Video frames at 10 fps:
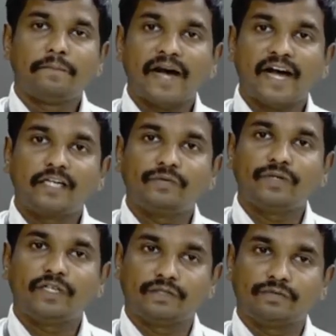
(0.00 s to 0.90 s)

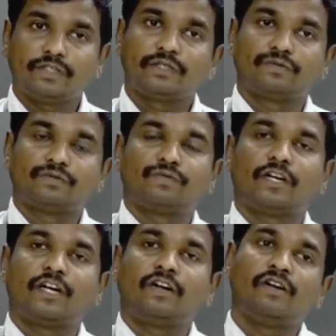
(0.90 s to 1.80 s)
bandwidth
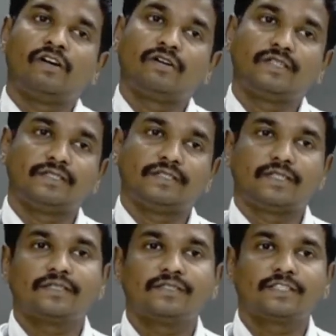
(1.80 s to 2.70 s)
for a long
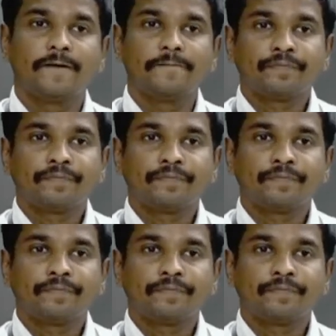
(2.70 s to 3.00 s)
distance,